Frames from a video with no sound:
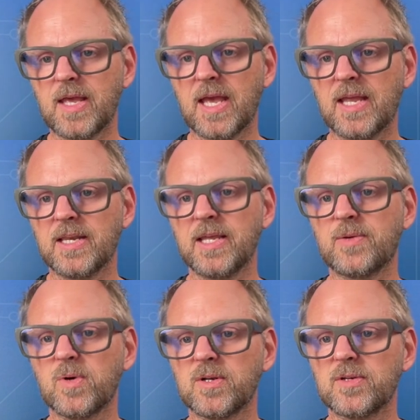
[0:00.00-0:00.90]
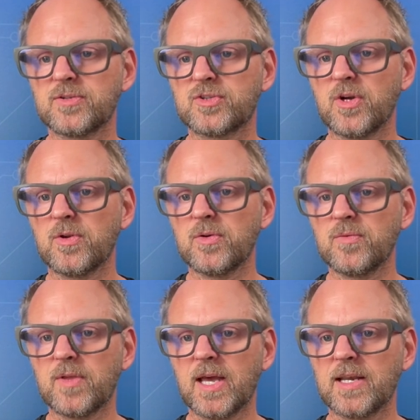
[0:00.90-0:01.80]
and it will show you
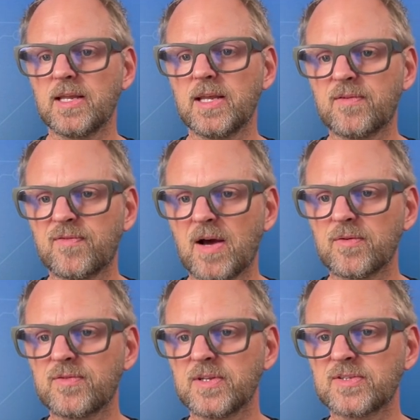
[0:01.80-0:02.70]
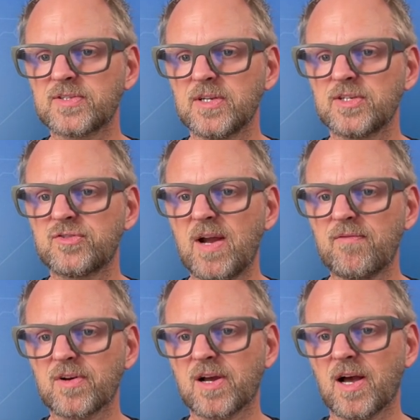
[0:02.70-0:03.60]
that it found this
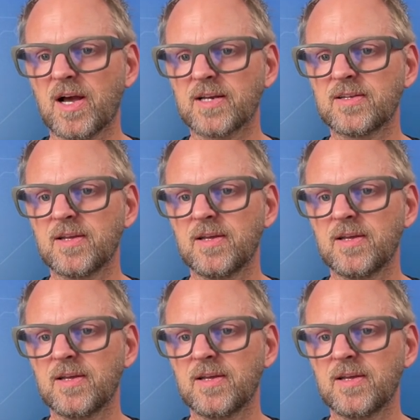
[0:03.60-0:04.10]
travel card,